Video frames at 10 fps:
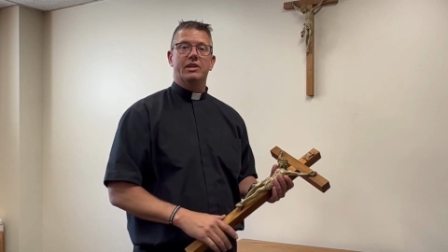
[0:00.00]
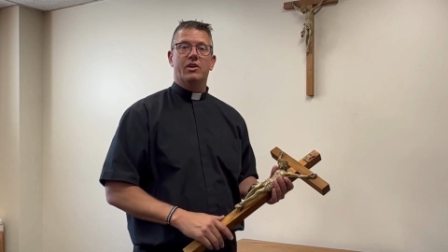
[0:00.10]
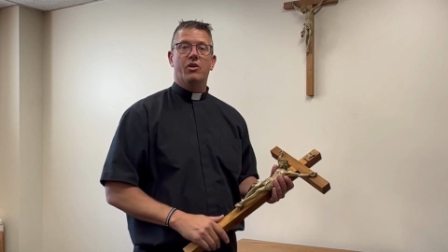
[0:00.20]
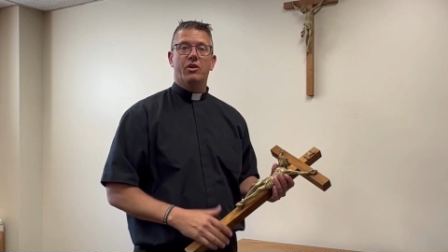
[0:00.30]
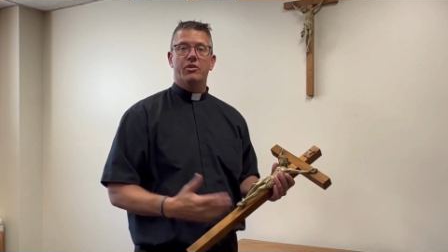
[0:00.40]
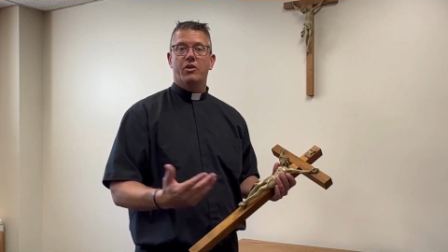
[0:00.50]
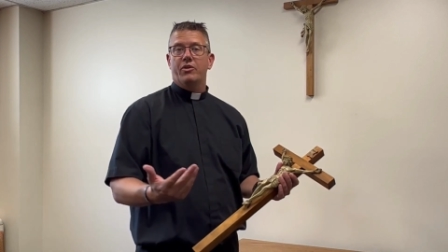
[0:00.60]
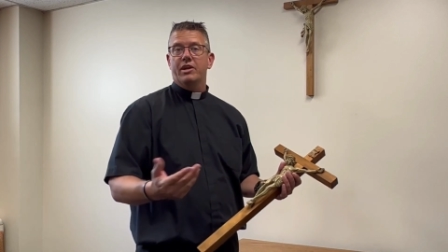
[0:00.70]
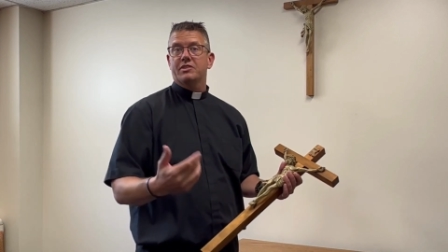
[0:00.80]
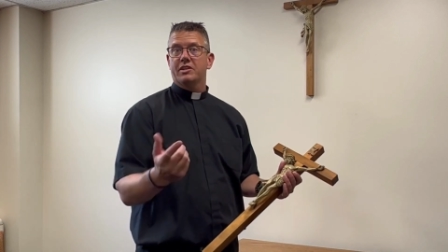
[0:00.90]
like R
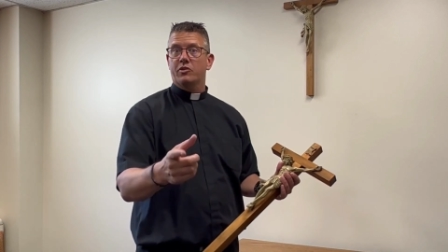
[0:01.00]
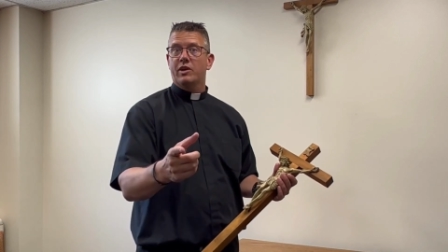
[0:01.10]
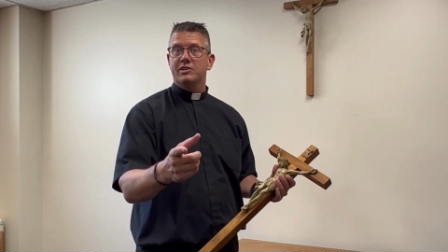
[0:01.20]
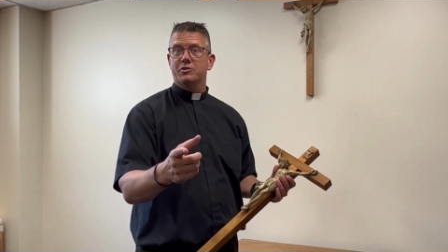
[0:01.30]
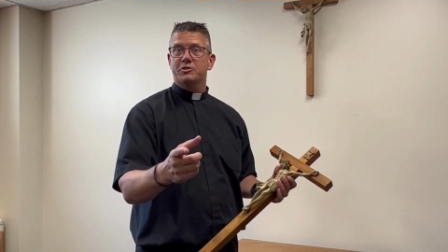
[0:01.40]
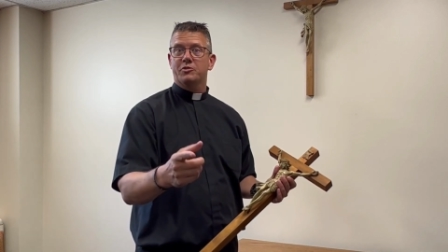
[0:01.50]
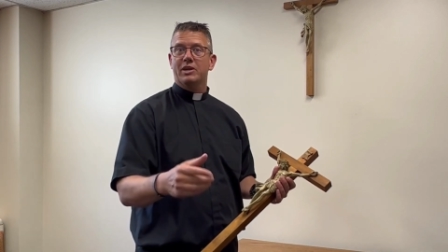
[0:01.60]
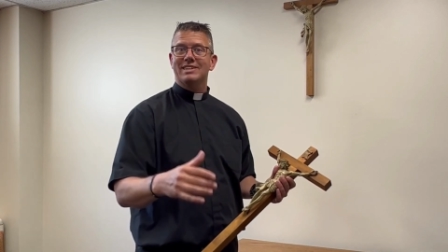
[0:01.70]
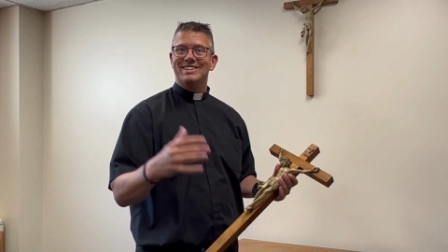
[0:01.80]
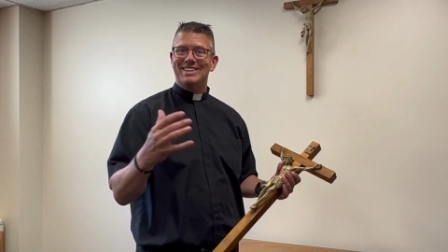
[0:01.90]
R E X, like Tyrannosaurus
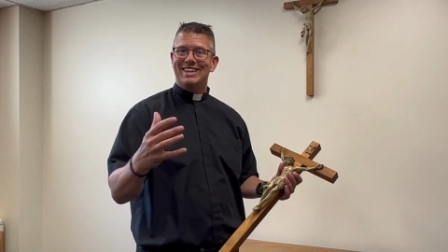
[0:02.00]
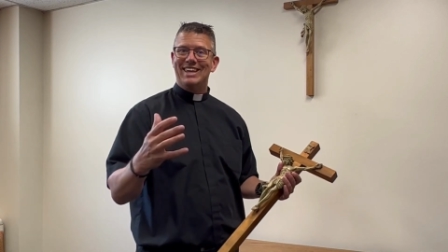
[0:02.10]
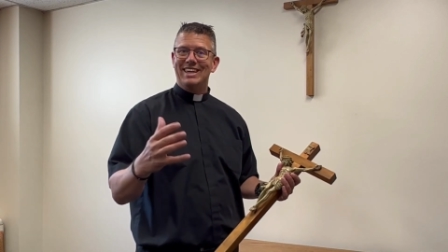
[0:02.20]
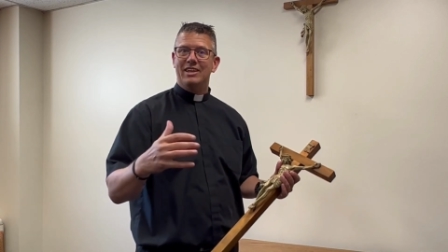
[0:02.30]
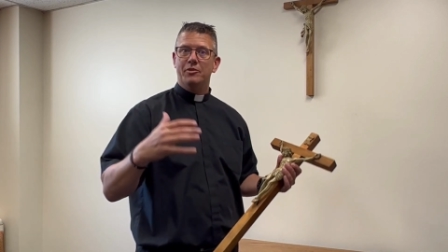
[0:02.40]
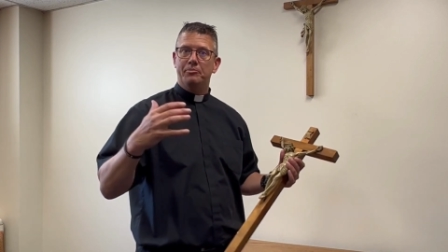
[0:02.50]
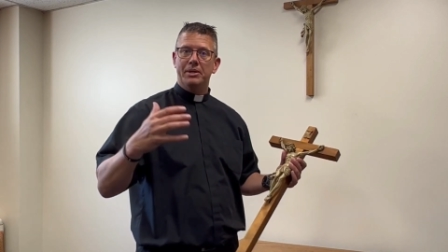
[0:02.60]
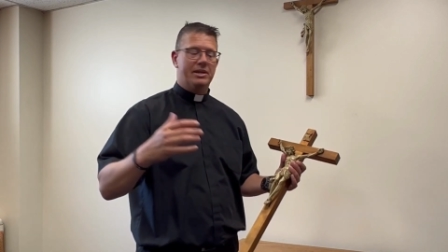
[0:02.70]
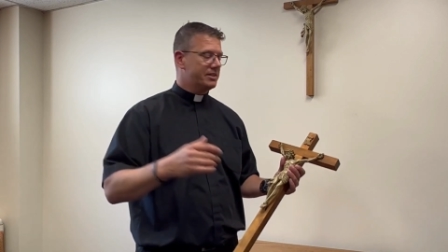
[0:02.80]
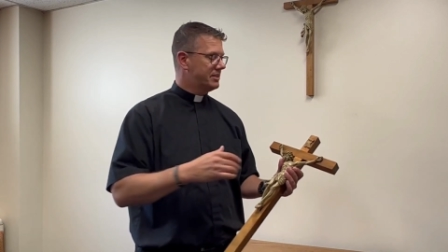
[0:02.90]
Rex, the king, the
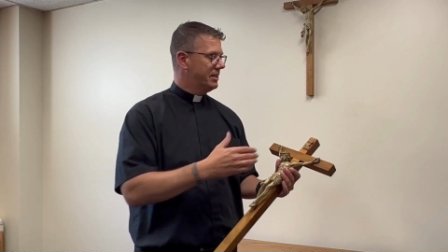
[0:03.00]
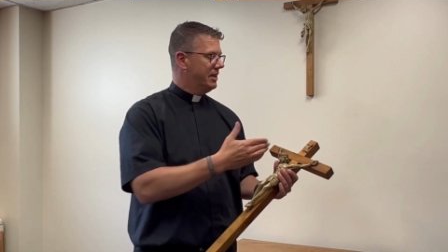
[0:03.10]
biggest.